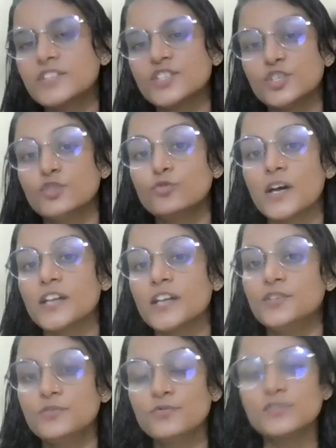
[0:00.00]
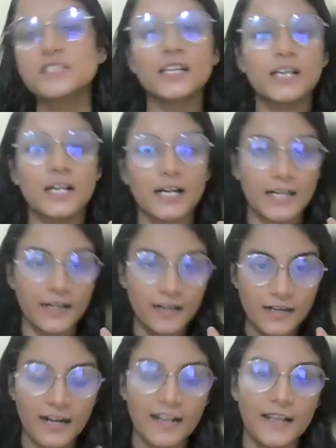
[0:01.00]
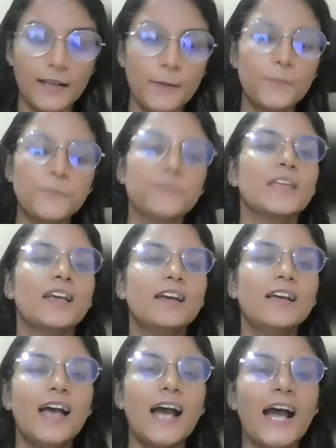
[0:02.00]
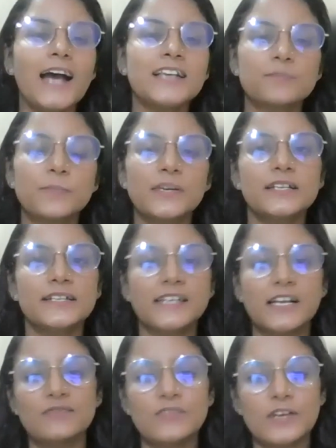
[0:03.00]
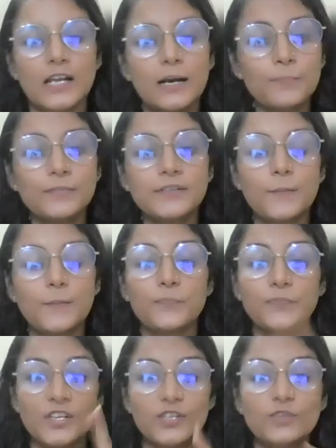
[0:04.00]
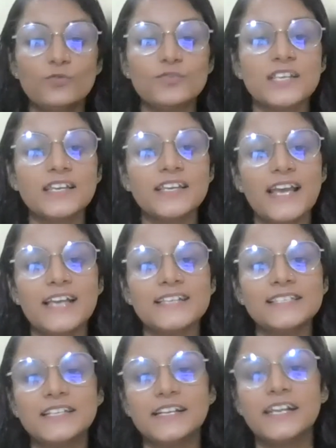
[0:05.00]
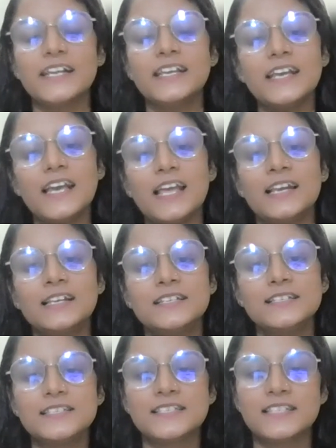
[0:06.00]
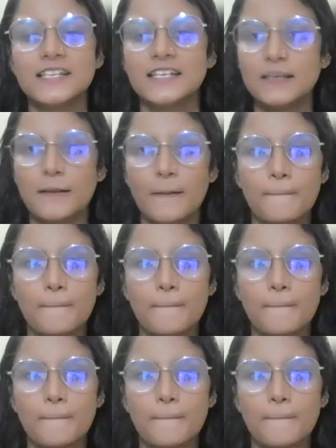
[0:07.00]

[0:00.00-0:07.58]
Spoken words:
which you are using currently has been developed using SDLC.